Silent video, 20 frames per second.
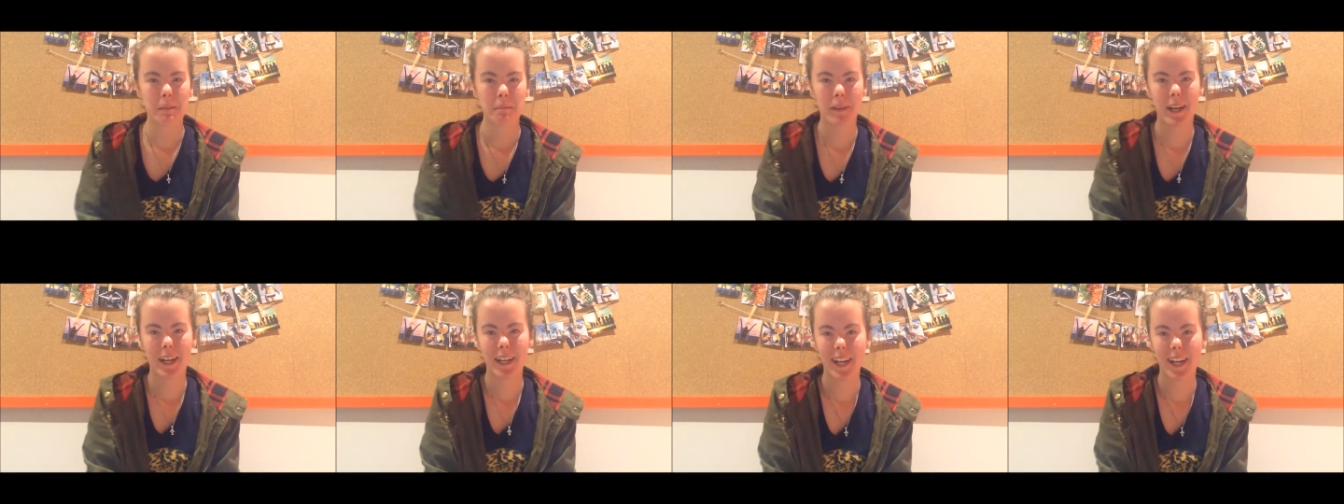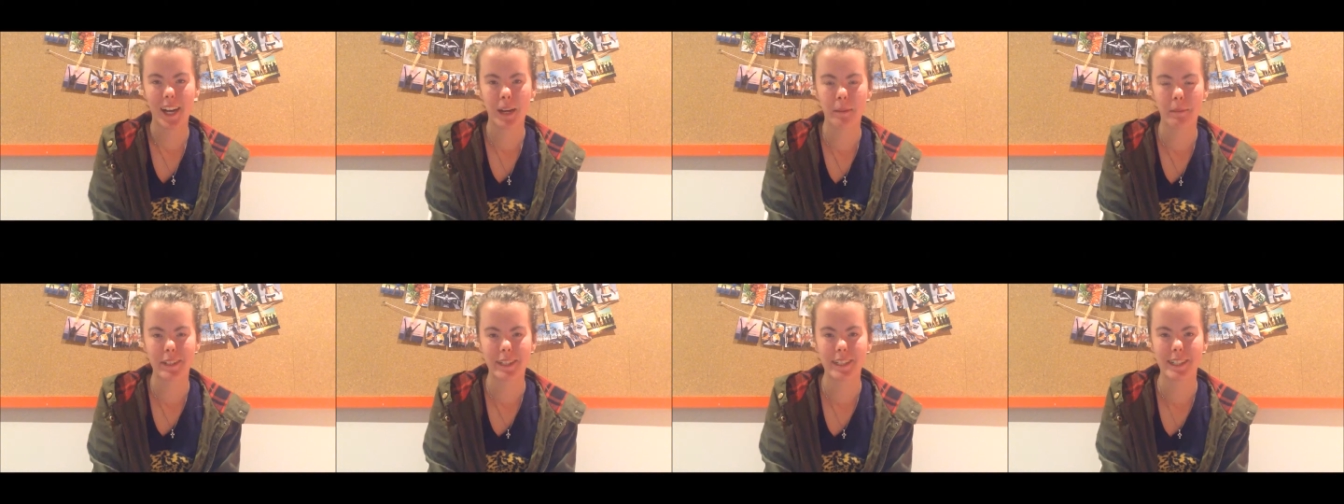my
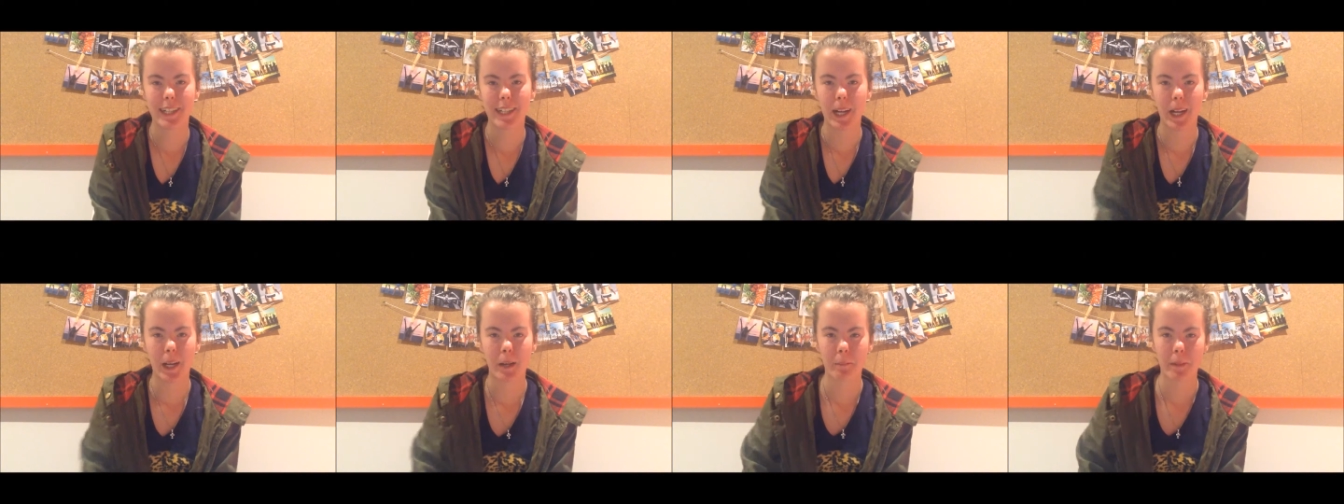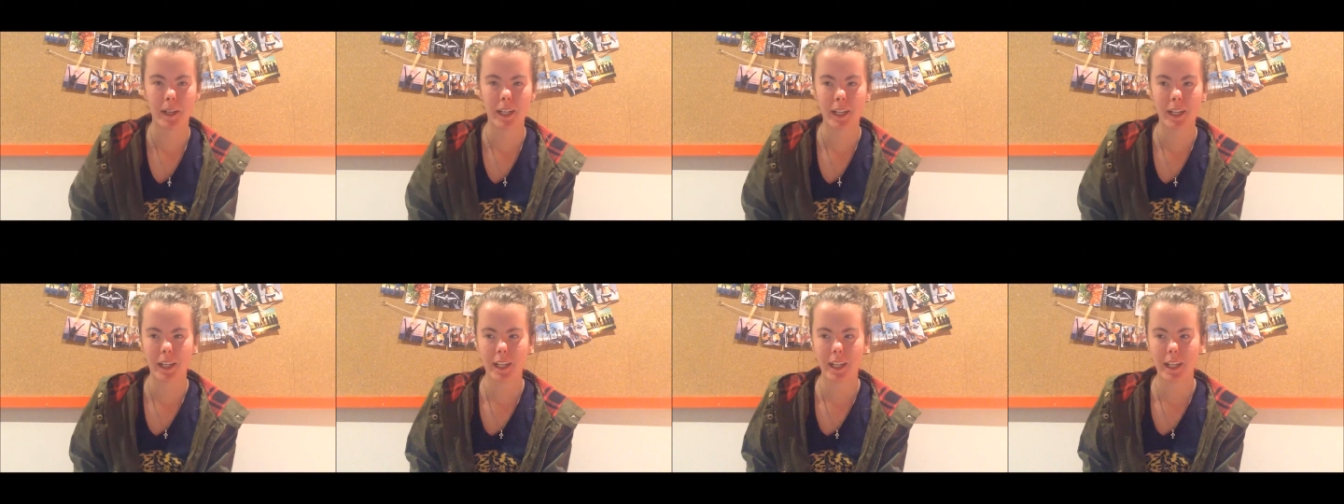name is
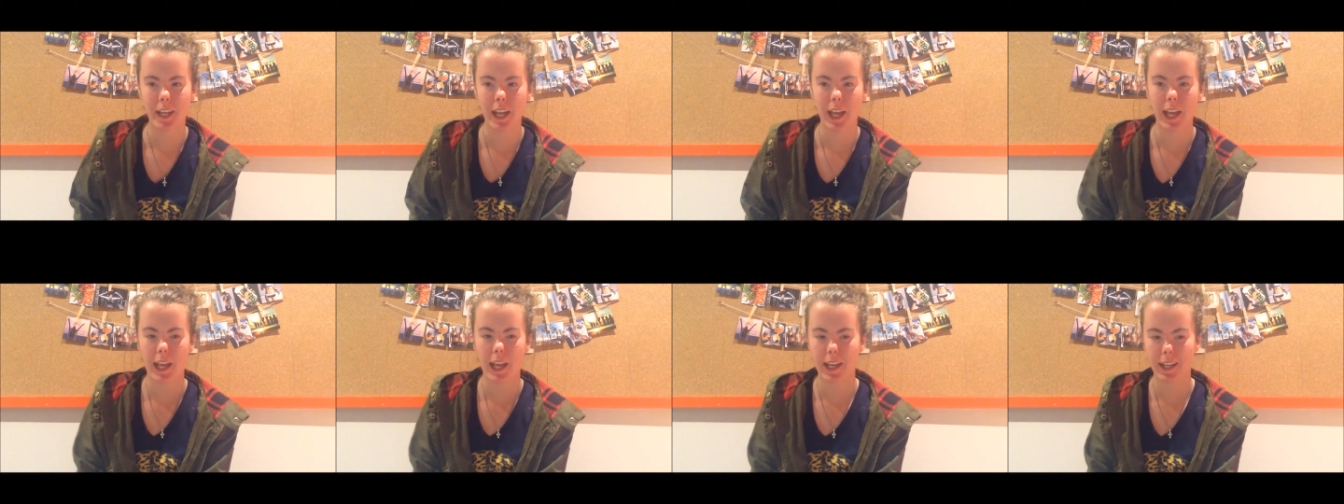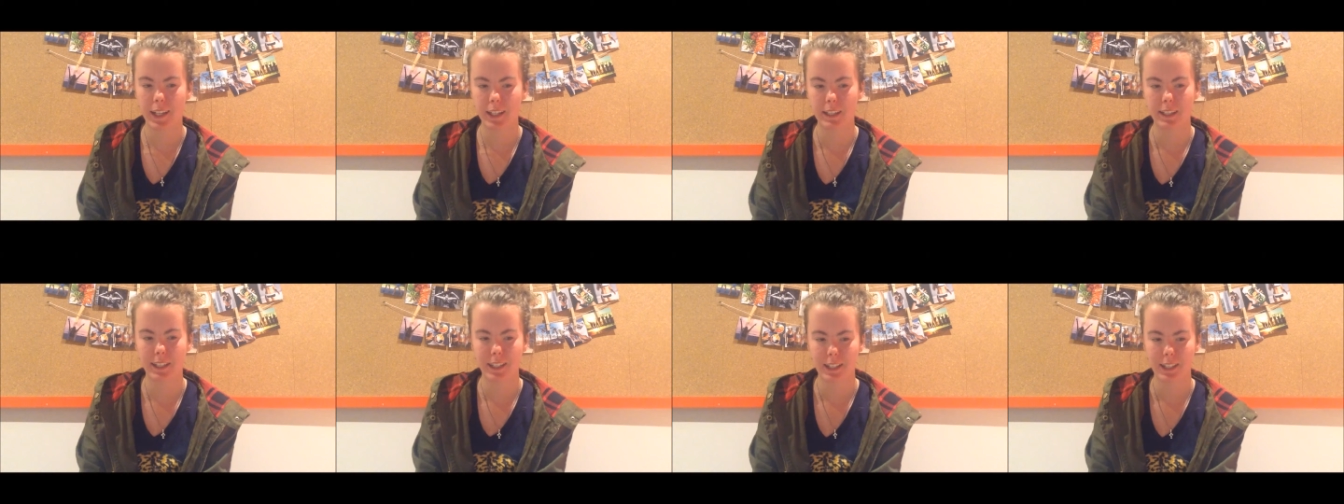Amy
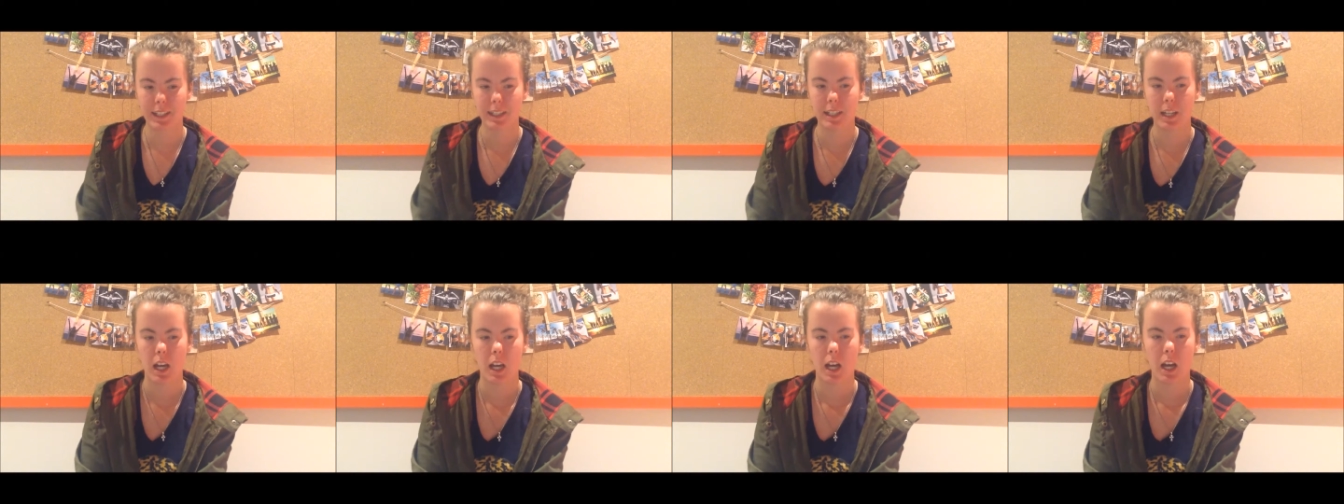and